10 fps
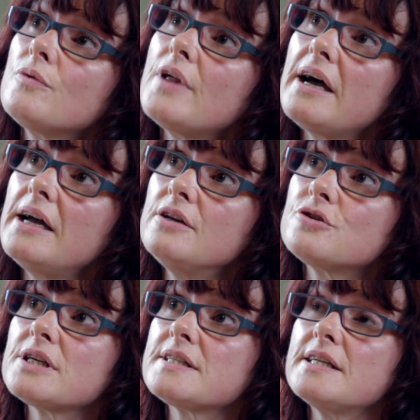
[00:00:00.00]
they're
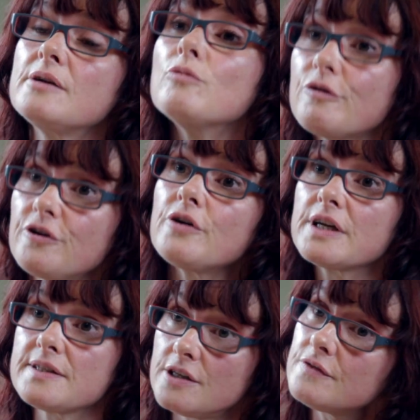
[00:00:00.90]
interested in
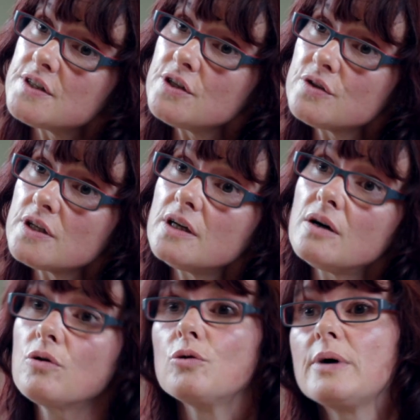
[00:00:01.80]
referring a service
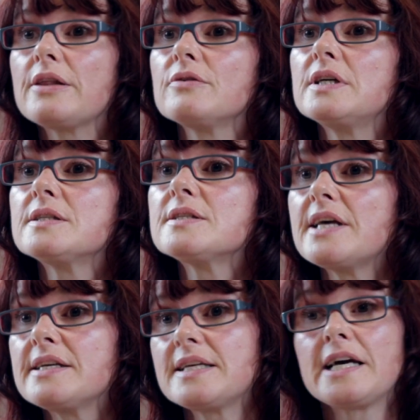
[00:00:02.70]
user, or whether it's
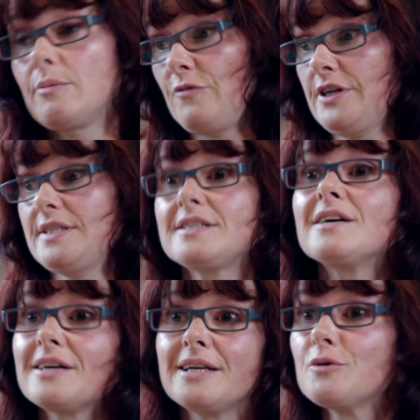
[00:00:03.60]
they're saying I'm very
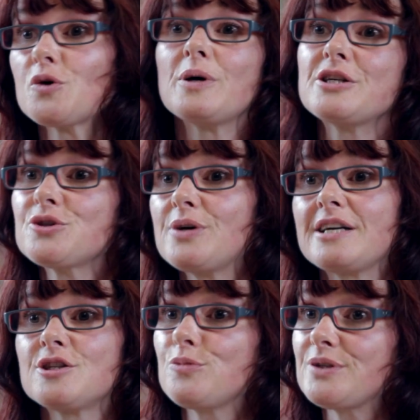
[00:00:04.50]
stuck and I'm not quite sure
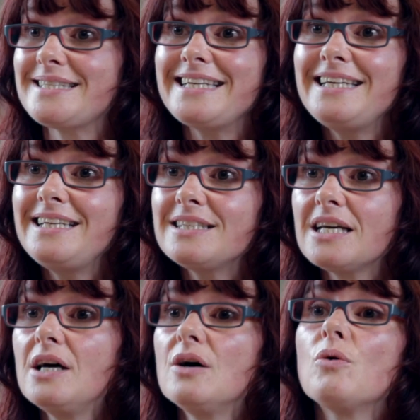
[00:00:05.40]
how to proceed,
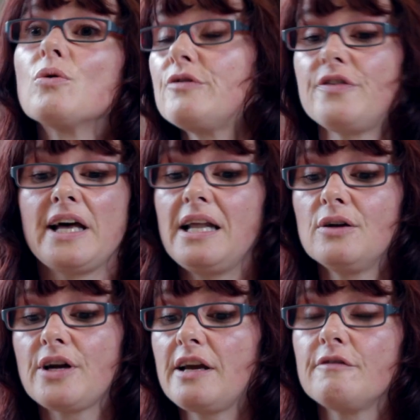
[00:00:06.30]
or if they're
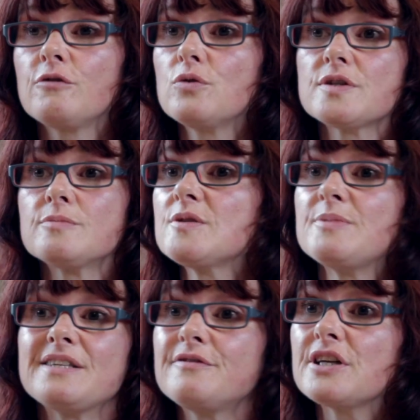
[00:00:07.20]
looking for some
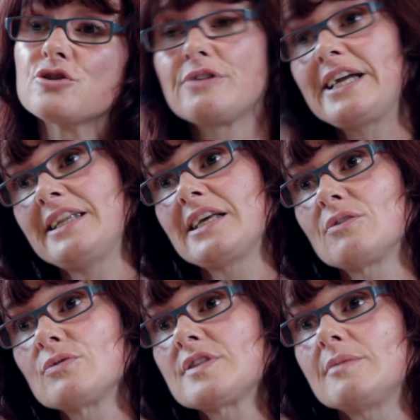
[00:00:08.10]
specific
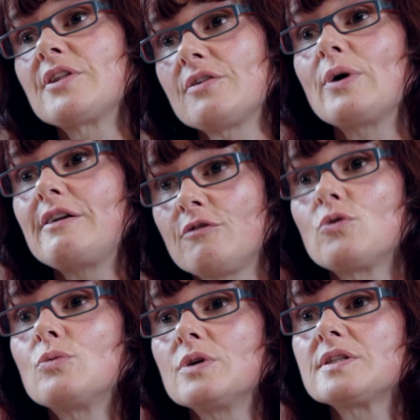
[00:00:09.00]
training or some other way
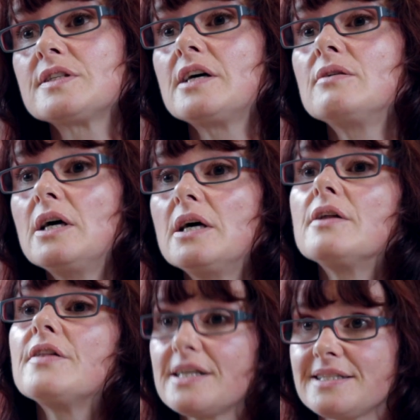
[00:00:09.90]
forward. So
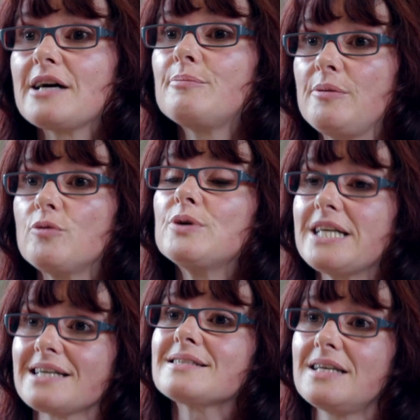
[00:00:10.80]
that's how people would
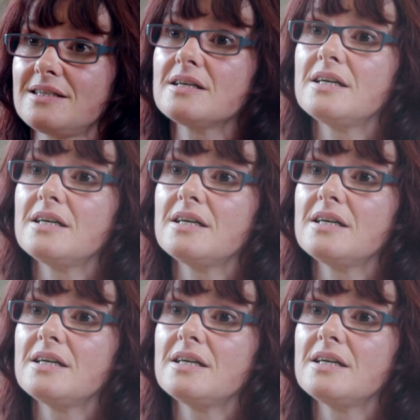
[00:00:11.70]
access